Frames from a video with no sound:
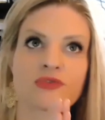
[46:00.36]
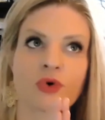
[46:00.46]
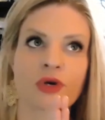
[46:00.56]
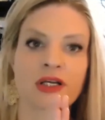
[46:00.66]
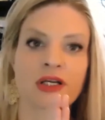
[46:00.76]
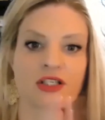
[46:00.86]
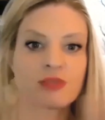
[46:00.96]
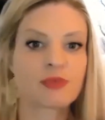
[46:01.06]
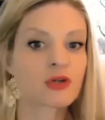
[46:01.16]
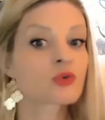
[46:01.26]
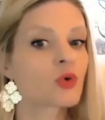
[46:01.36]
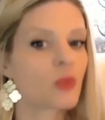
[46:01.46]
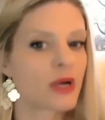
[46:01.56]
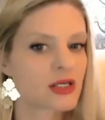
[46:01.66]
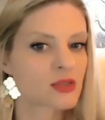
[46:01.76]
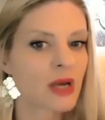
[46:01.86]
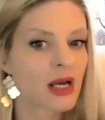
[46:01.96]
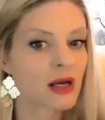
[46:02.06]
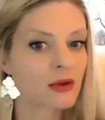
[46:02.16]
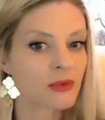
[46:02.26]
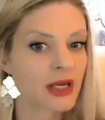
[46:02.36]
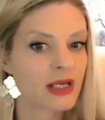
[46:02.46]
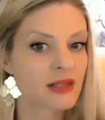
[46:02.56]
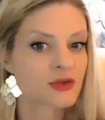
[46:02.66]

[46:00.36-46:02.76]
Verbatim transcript: for it in a spiritual way as well, right?